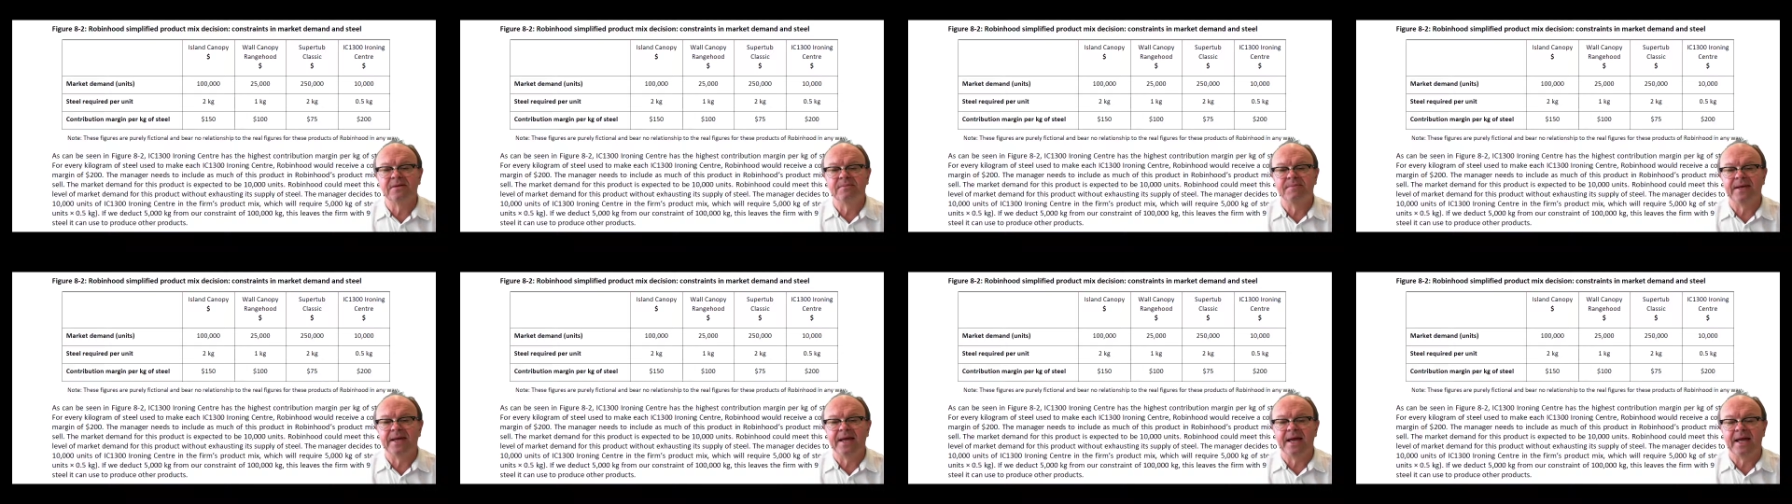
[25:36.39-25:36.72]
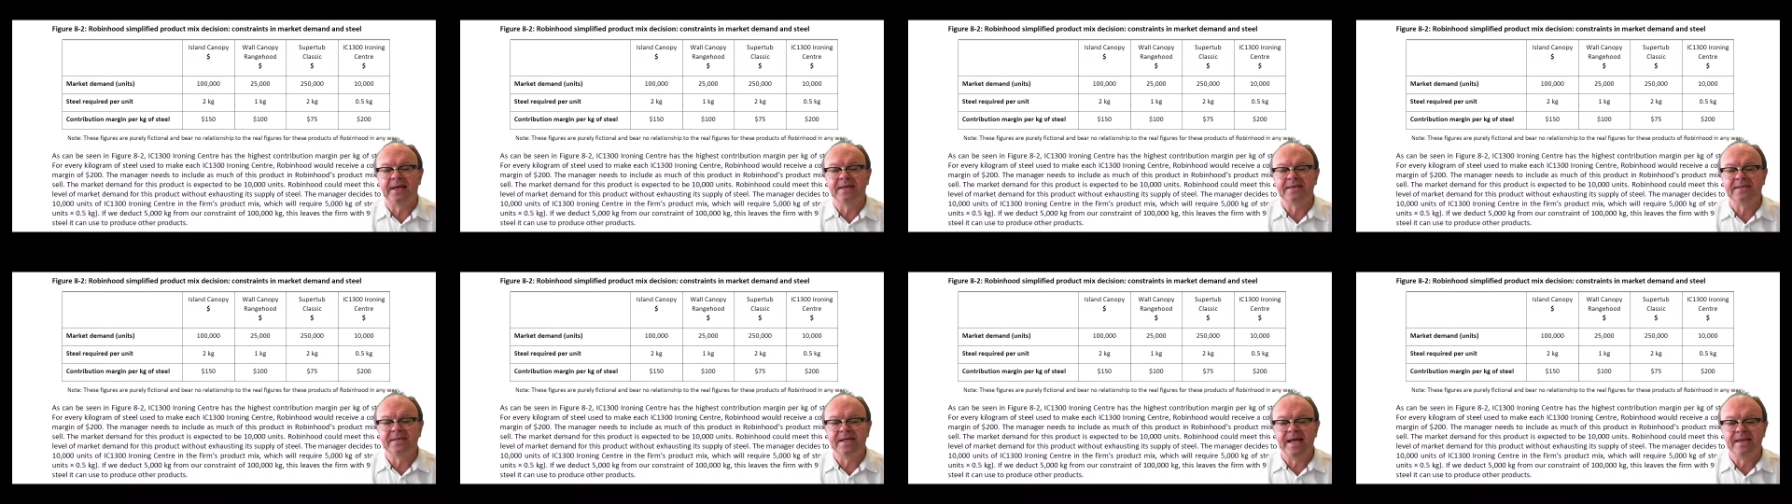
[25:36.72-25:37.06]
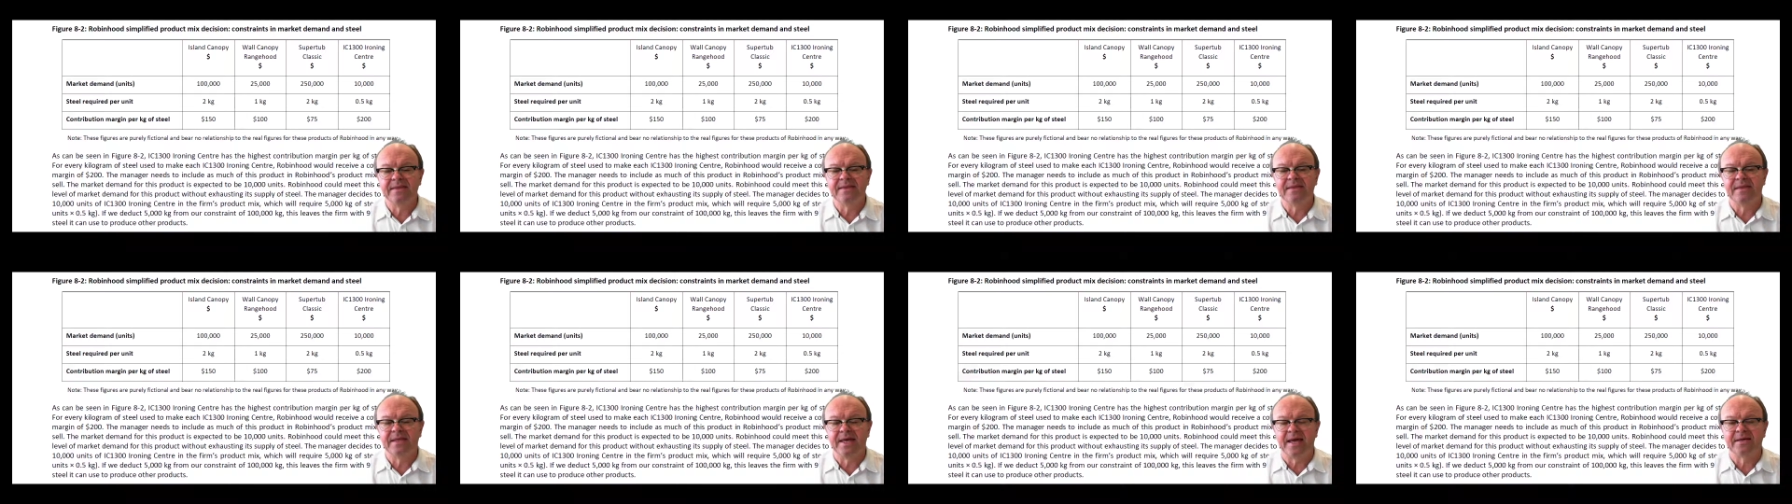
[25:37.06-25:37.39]
to be at
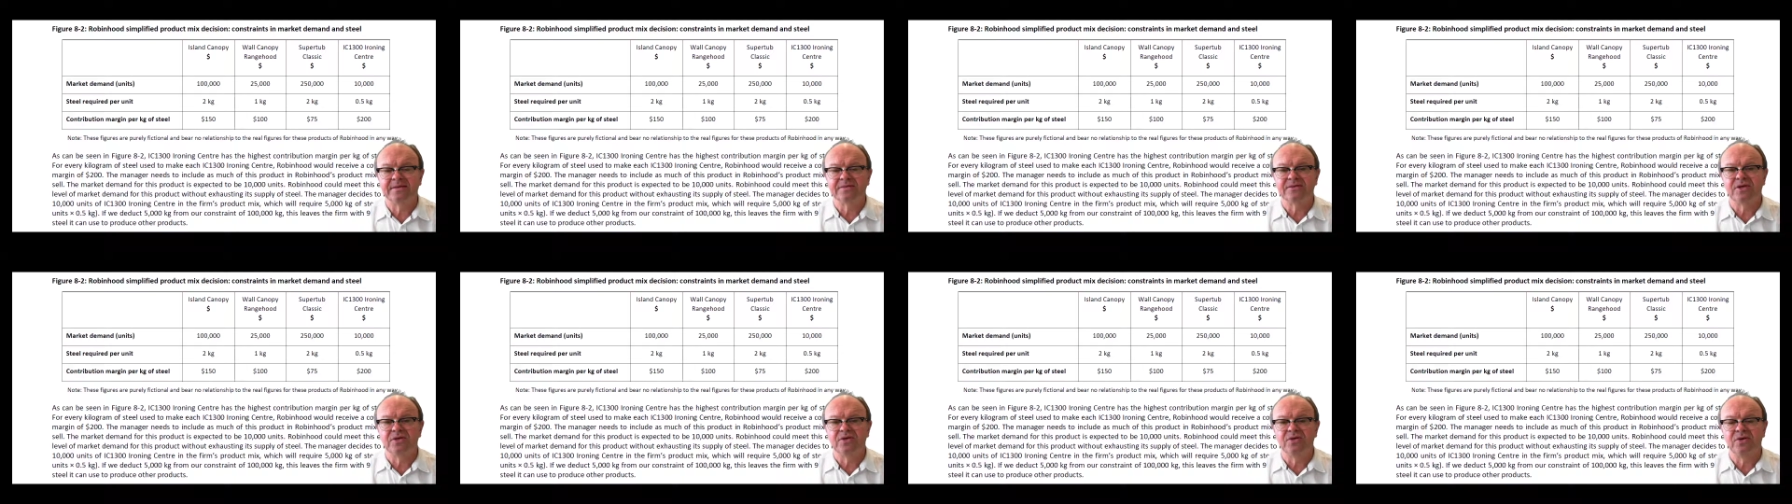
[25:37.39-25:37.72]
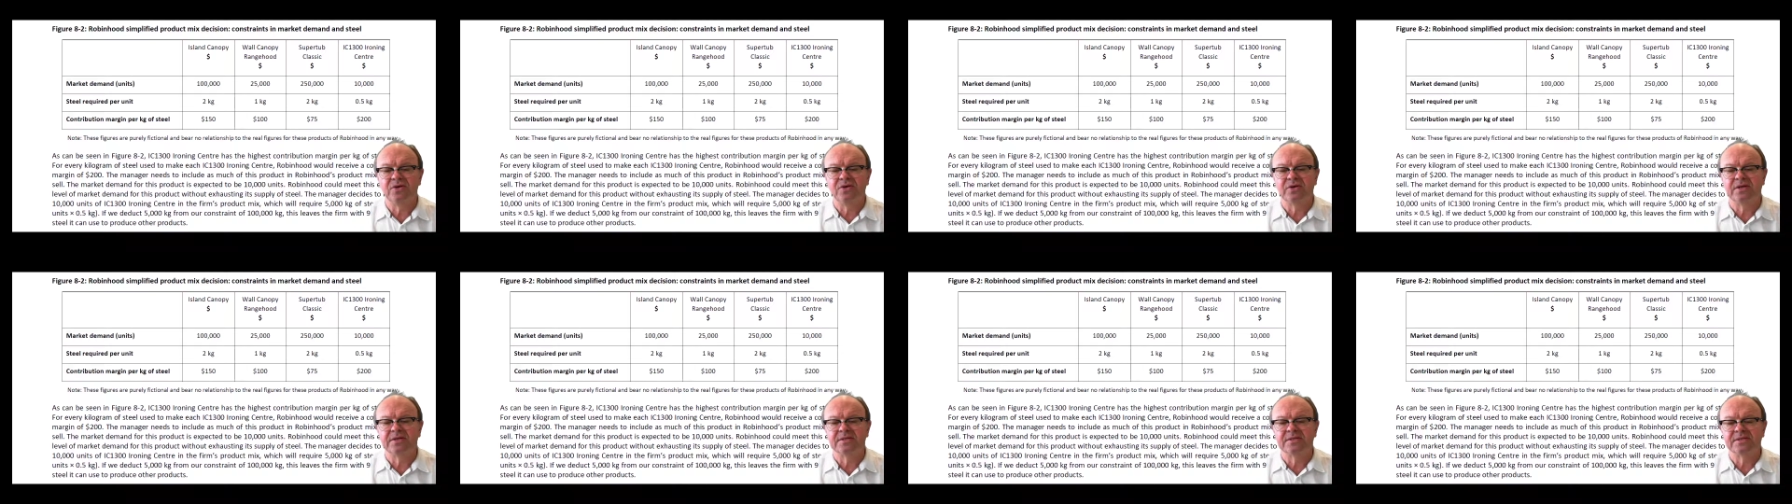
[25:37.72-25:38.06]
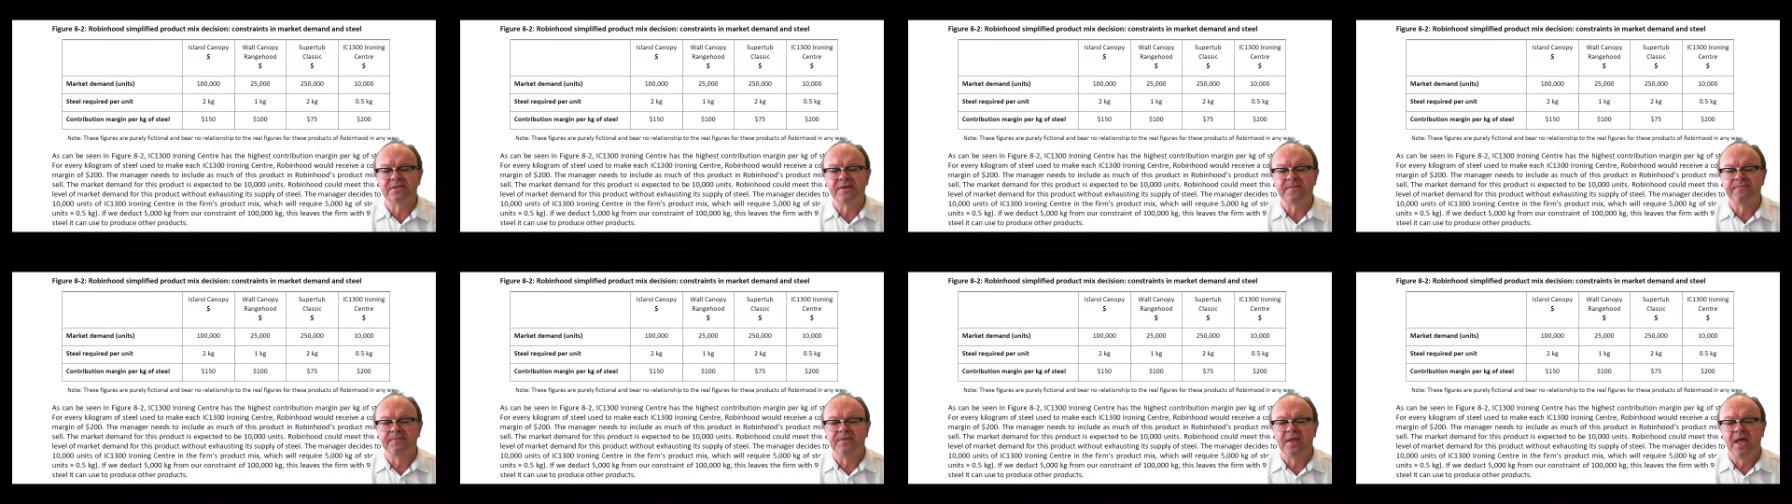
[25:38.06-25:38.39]
10,000
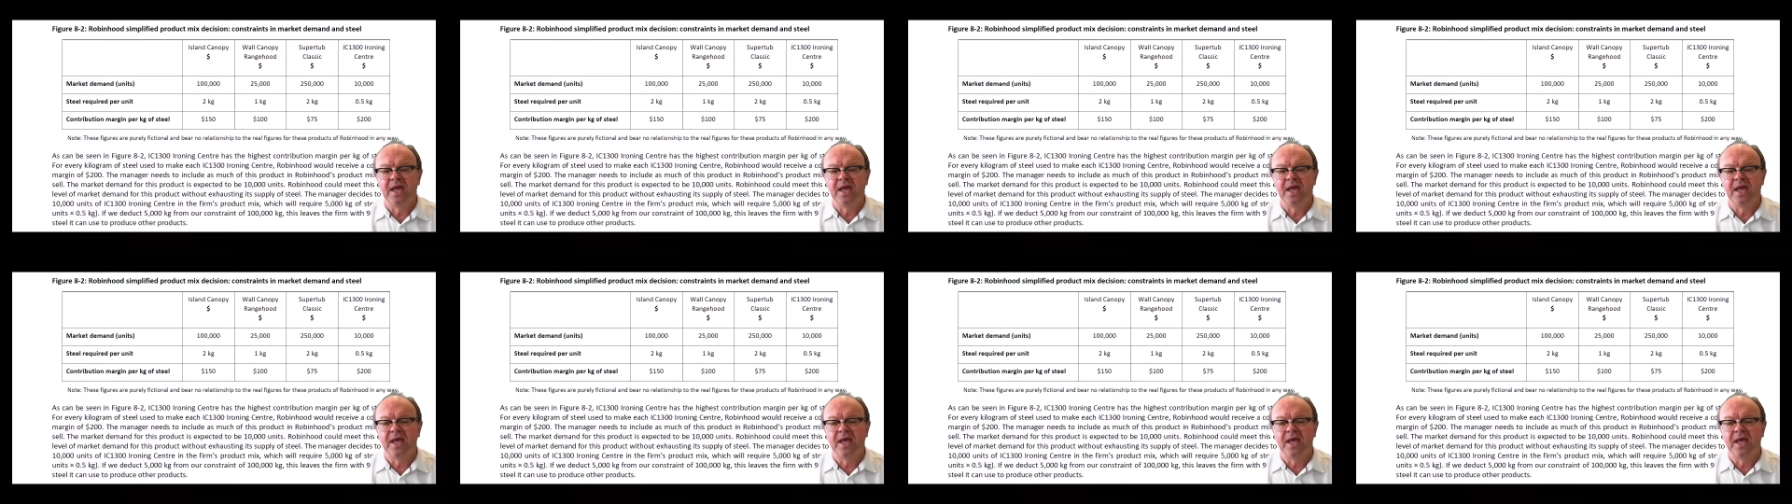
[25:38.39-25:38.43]
units.